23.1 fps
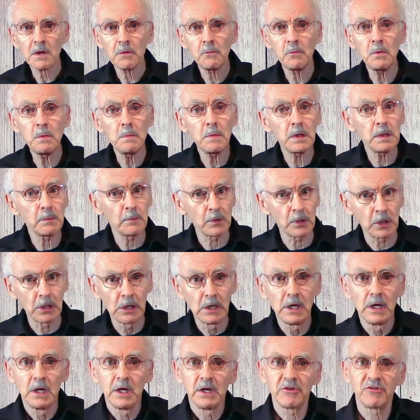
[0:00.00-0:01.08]
Remember,
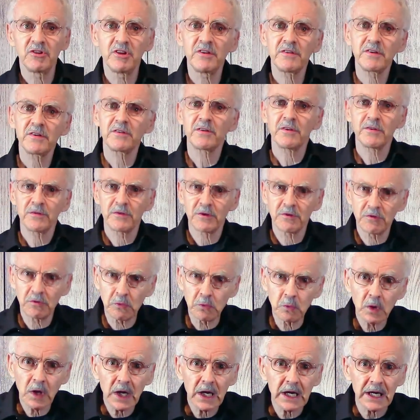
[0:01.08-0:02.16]
Jesus is the
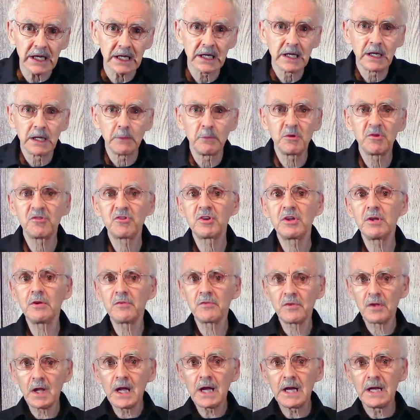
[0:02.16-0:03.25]
true light, which gives
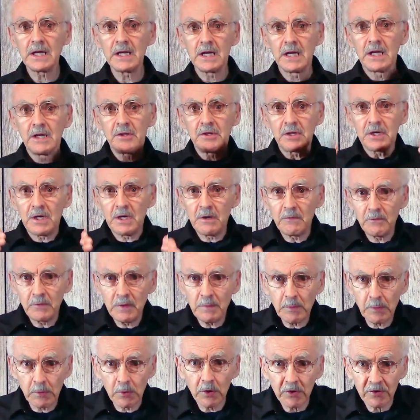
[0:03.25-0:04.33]
light to every
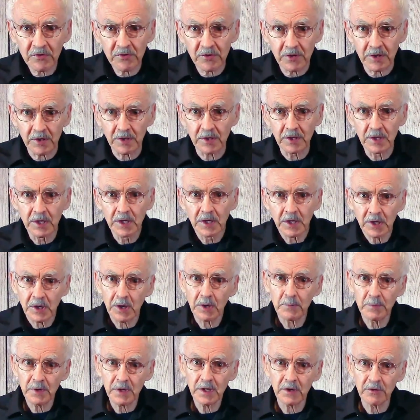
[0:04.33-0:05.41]
person
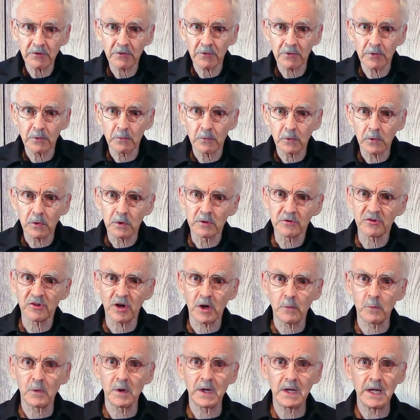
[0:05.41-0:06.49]
coming into the world,
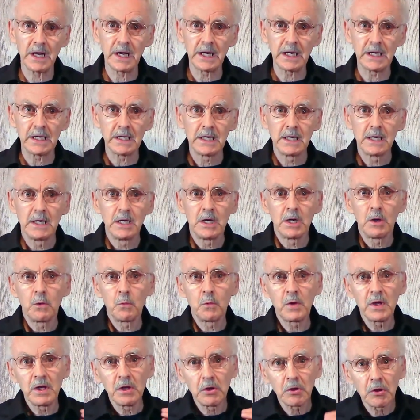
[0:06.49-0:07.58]
John 1:9.
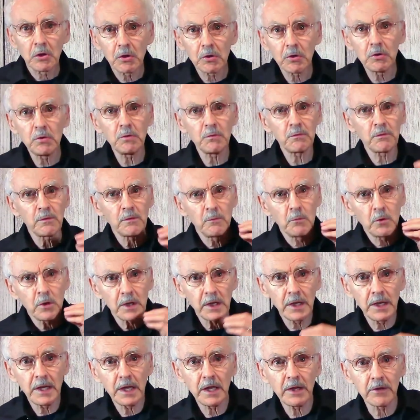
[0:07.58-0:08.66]
We learn from one
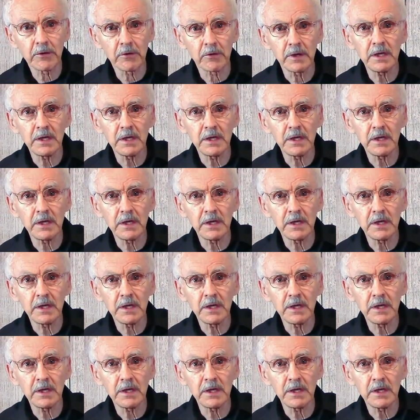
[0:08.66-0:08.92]
another.